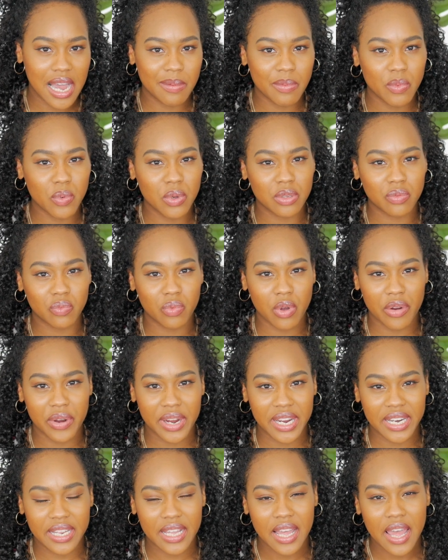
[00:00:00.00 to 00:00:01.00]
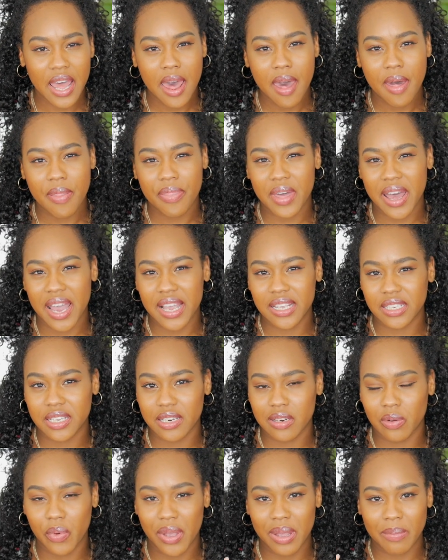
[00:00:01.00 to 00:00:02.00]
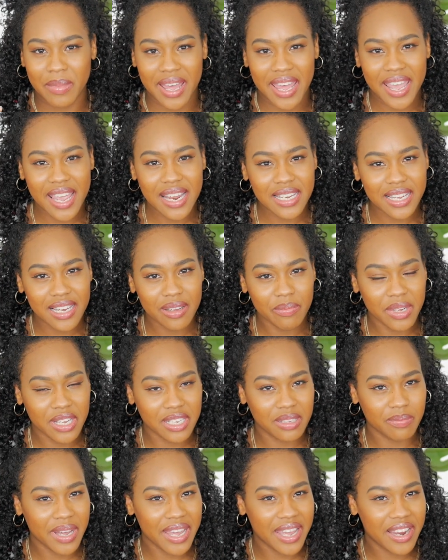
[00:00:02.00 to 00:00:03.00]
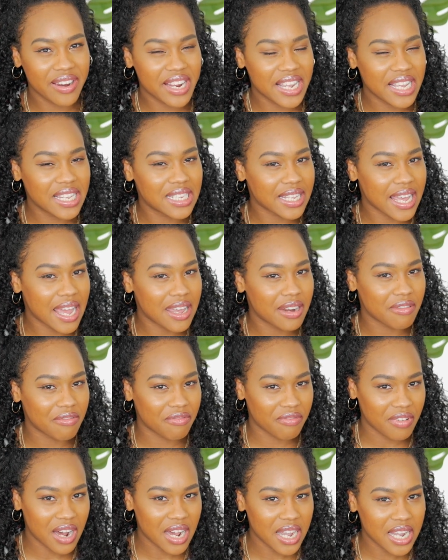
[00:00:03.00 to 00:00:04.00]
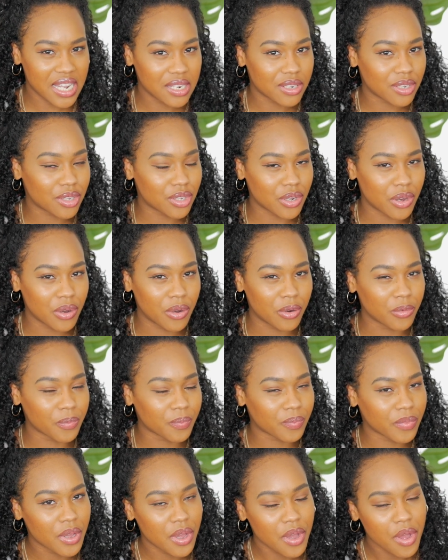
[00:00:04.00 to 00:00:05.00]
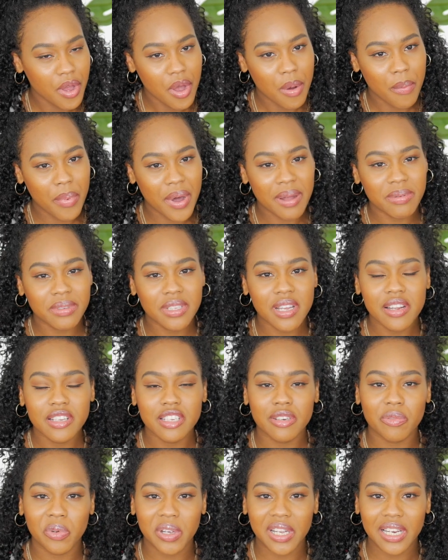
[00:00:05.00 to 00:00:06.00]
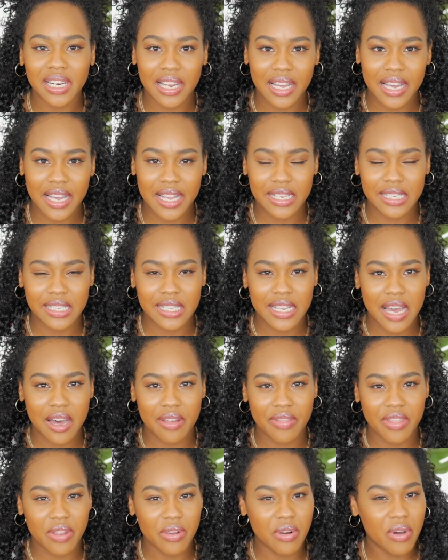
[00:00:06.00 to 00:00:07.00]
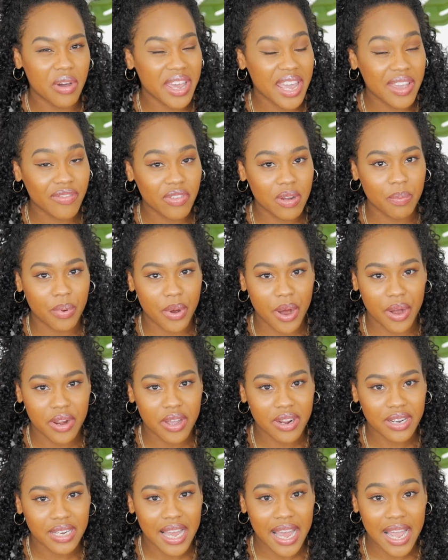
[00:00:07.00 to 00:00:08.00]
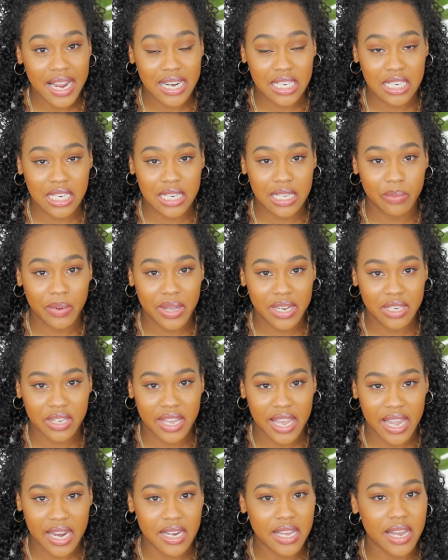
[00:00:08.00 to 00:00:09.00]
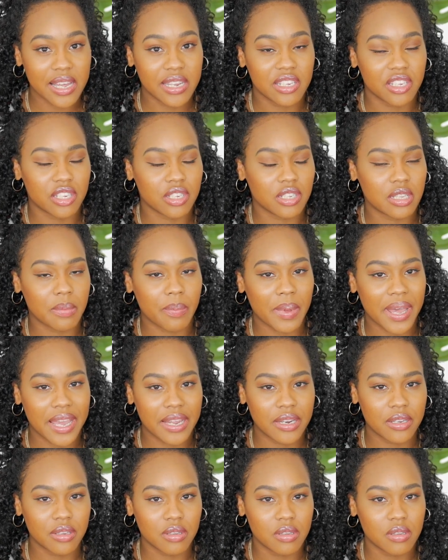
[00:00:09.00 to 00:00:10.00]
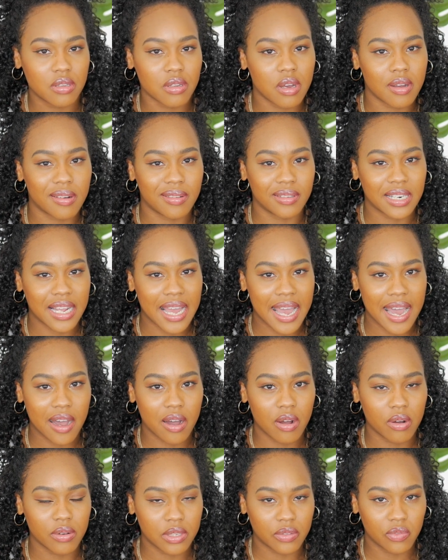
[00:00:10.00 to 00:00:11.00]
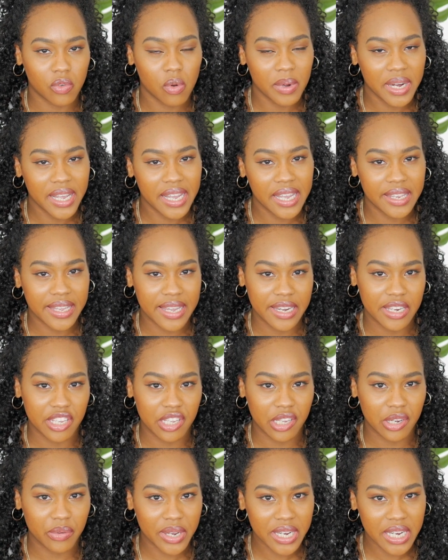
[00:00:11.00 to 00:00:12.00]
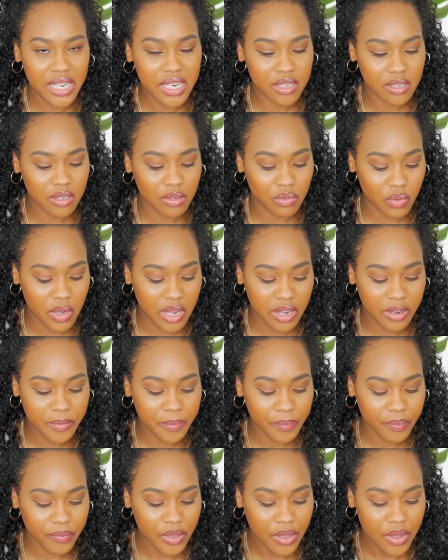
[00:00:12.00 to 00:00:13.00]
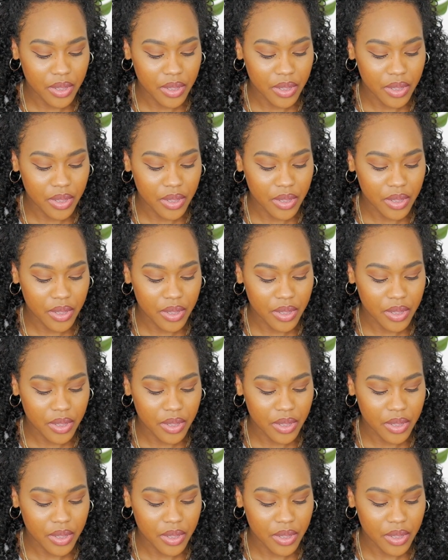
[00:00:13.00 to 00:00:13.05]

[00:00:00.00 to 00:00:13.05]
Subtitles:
I'm always worried that it's going to weigh my hair down because my hair is kind of fine. So, but I'm starting to realize now that not every product actually weighs your hair down. It just depends on how it's formulated and the ingredients as well.